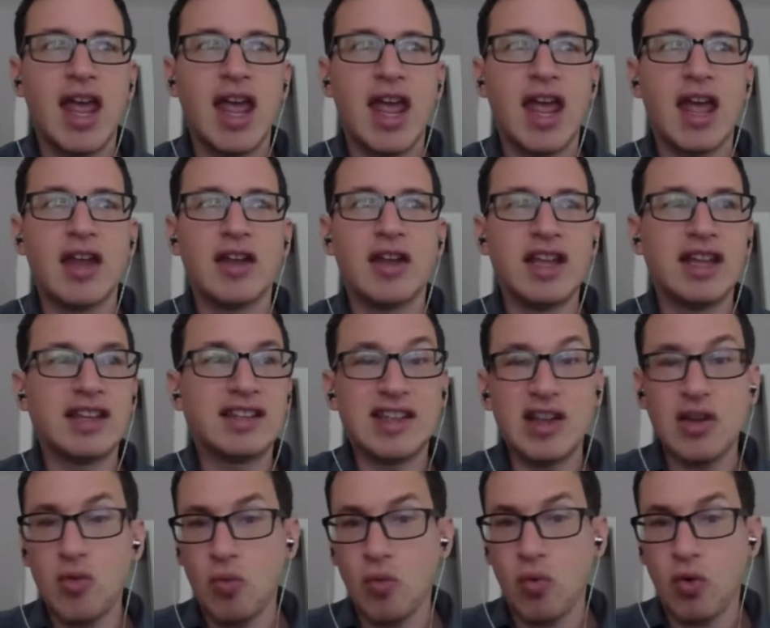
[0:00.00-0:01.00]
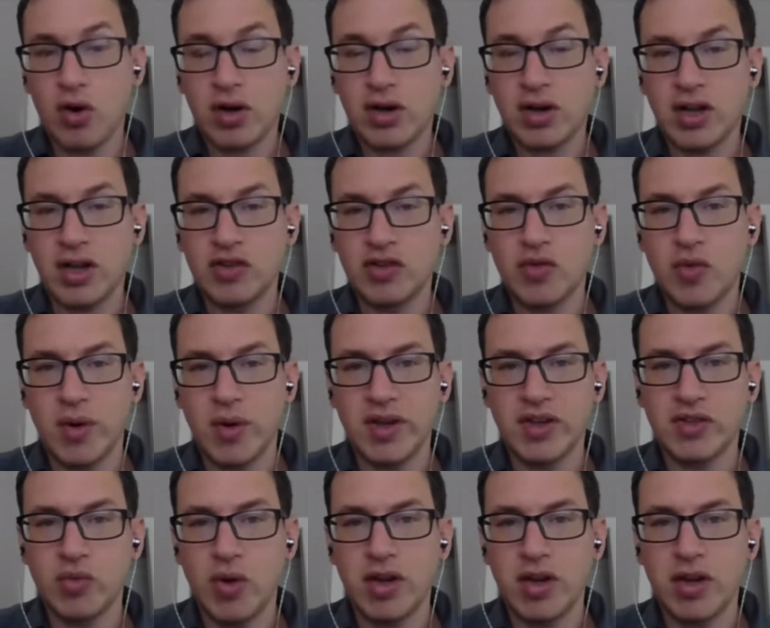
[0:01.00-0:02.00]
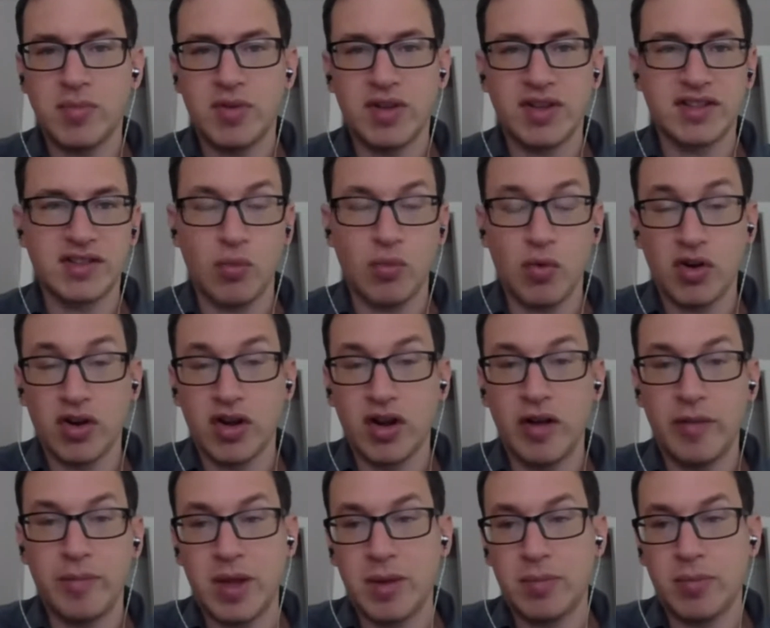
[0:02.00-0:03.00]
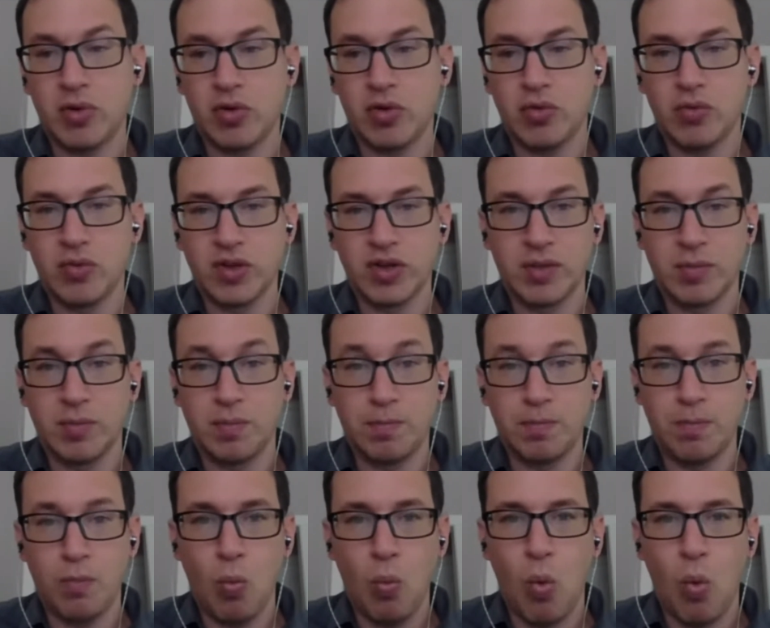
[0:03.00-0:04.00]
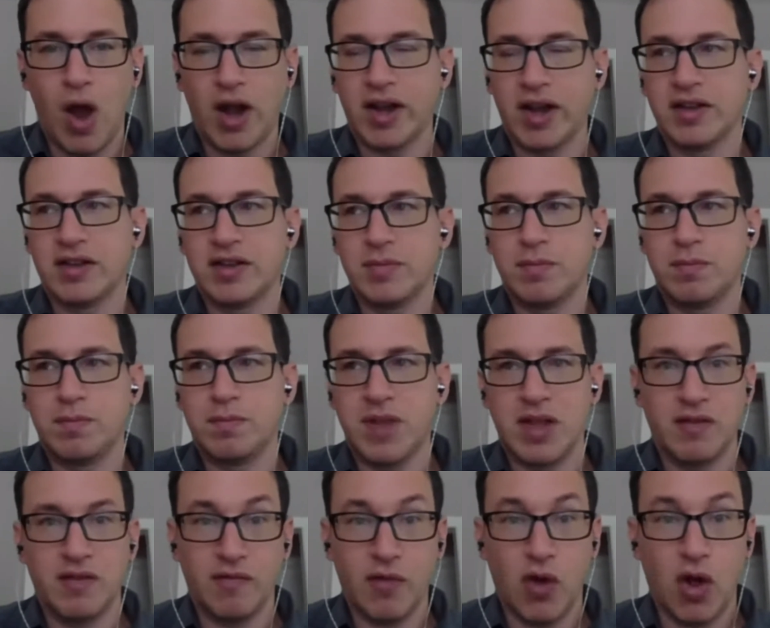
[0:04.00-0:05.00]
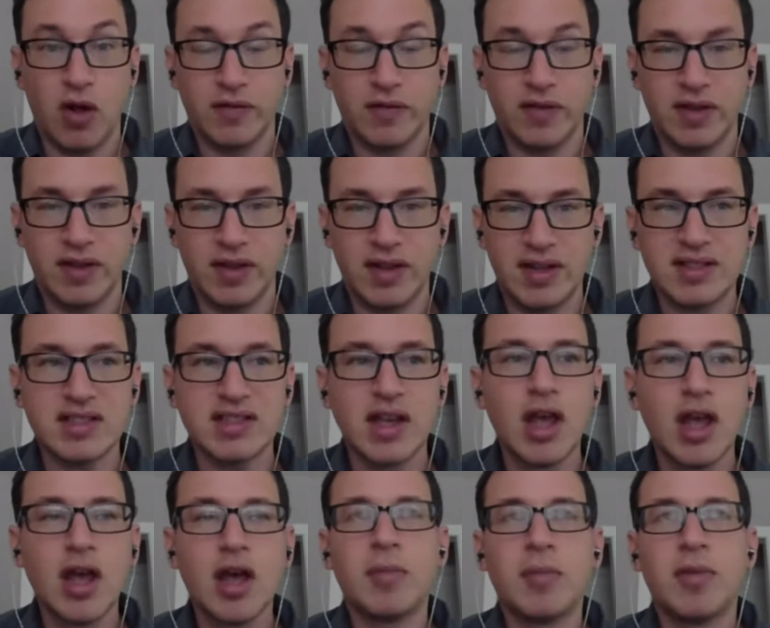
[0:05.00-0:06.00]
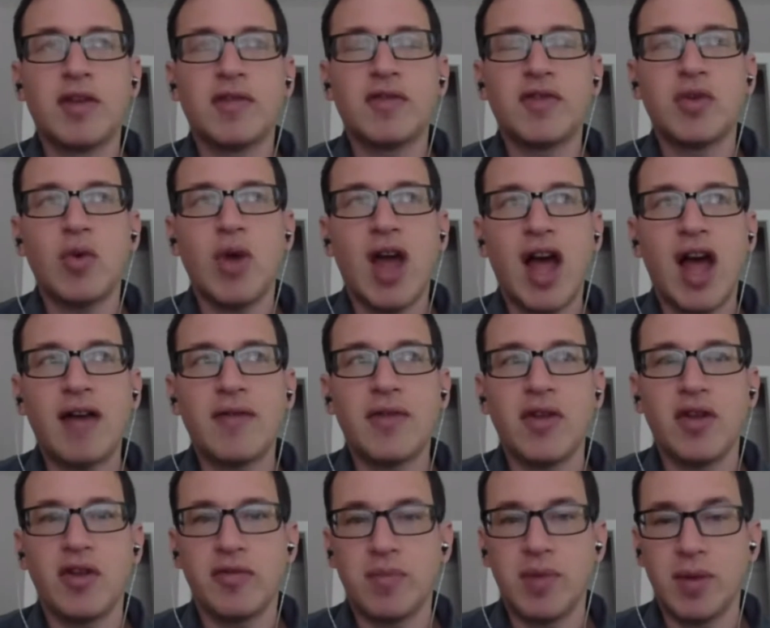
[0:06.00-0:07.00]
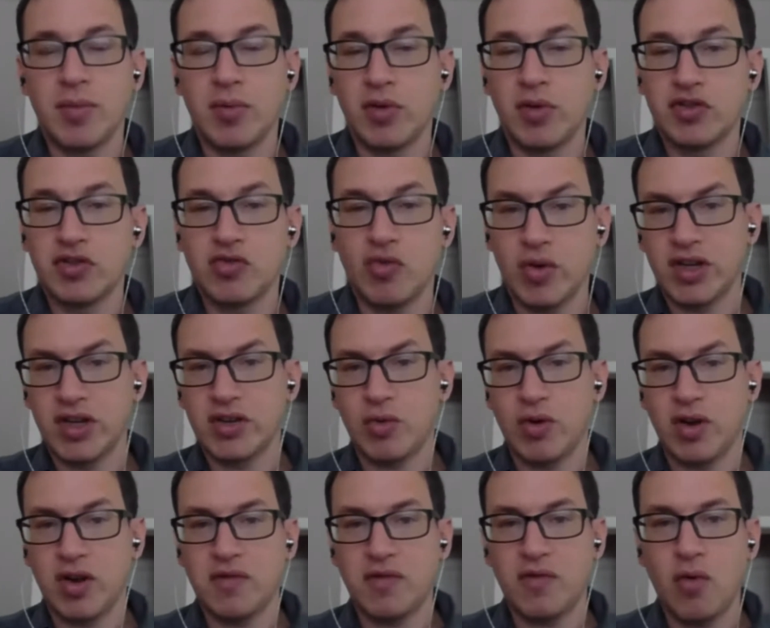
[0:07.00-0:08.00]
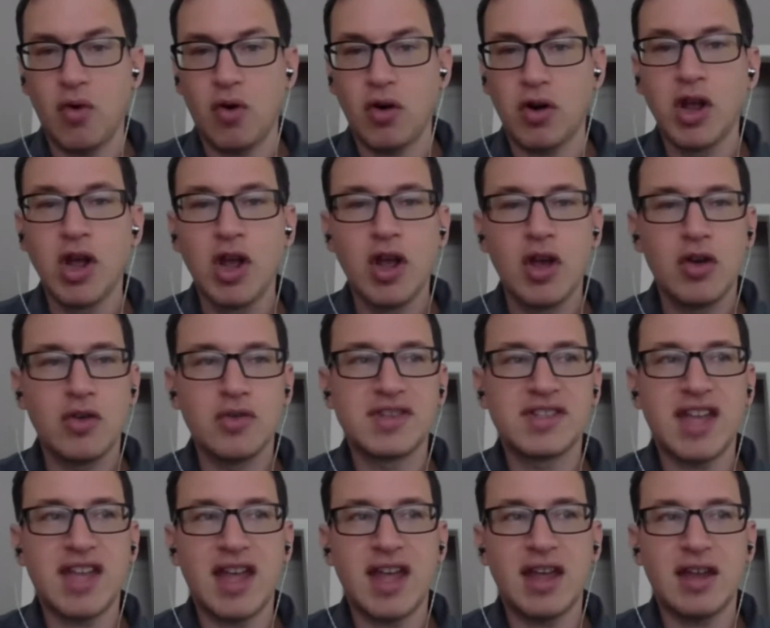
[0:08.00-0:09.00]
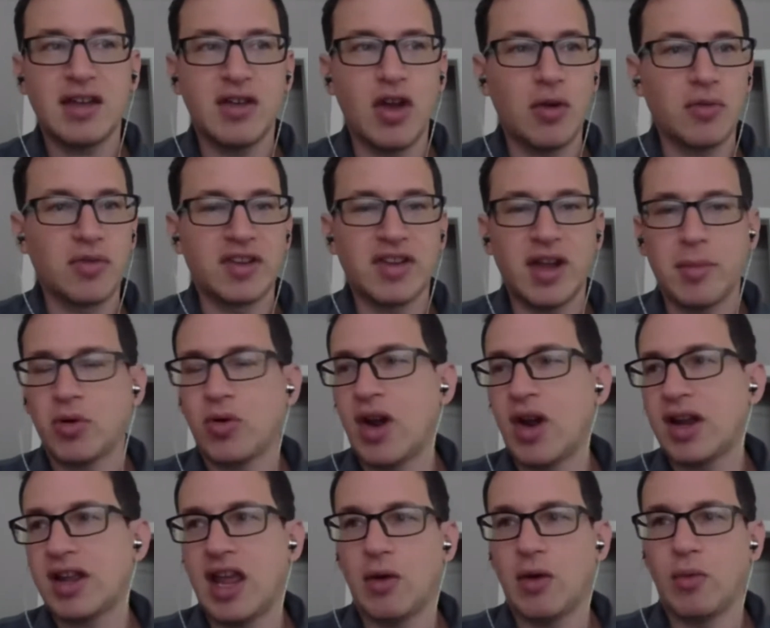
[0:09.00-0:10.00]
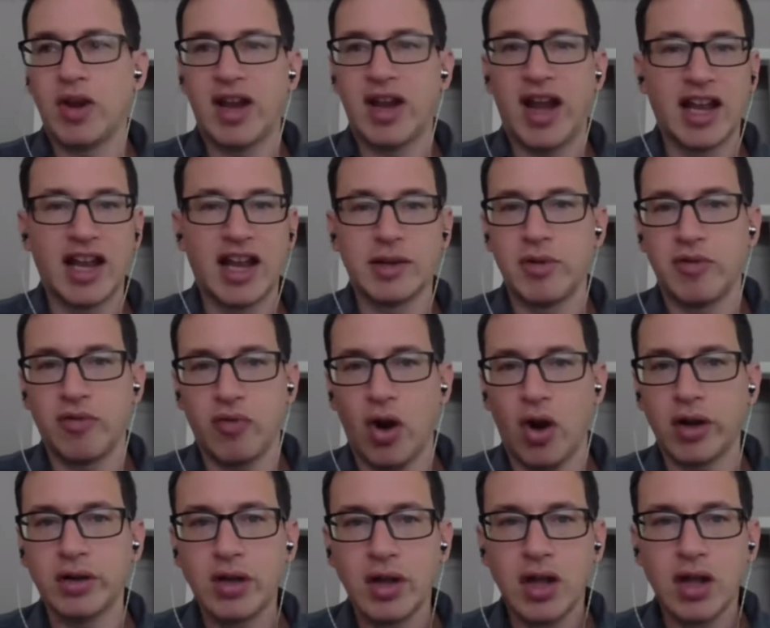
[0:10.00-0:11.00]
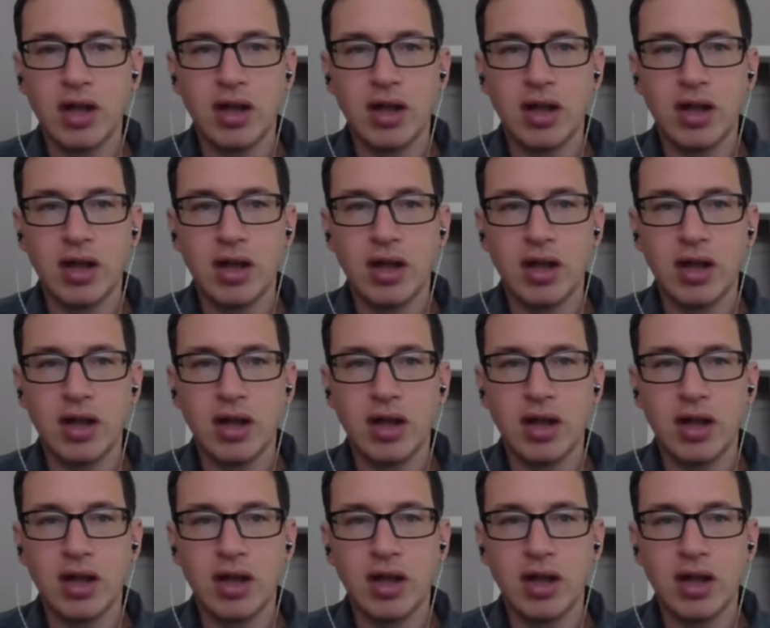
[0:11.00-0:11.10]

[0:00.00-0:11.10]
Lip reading: And it didn't work in 2020 because there weren't enough people who really wanted to be involved in this. But if you have enough people in 2024 who say, no, the Democrat can't win, it had to be fraud.